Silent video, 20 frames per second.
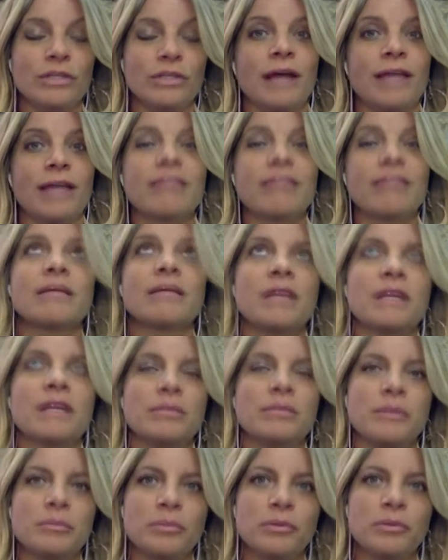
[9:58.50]
I think
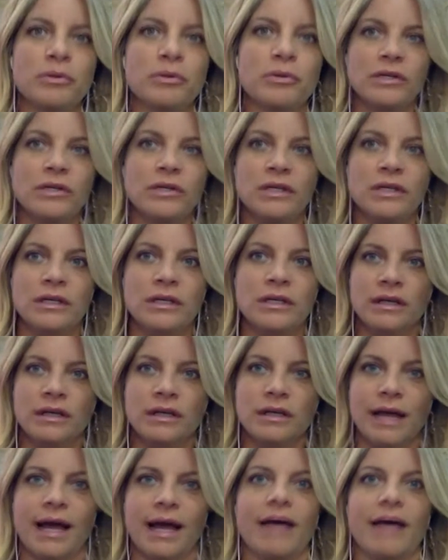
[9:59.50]
many people
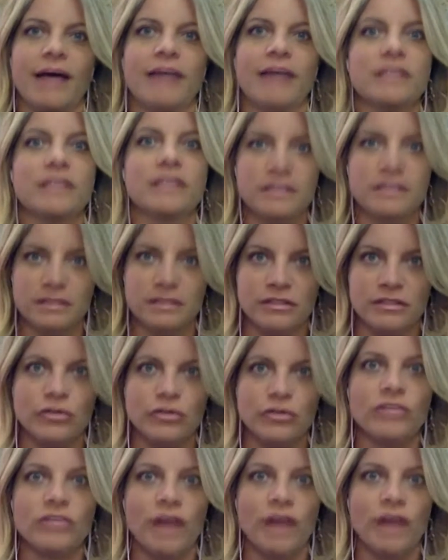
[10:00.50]
have this
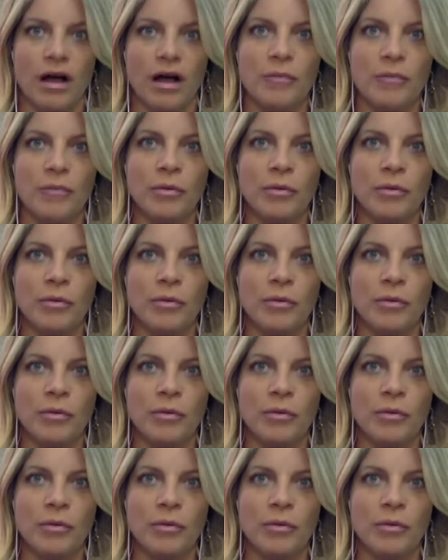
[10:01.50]
sort of aha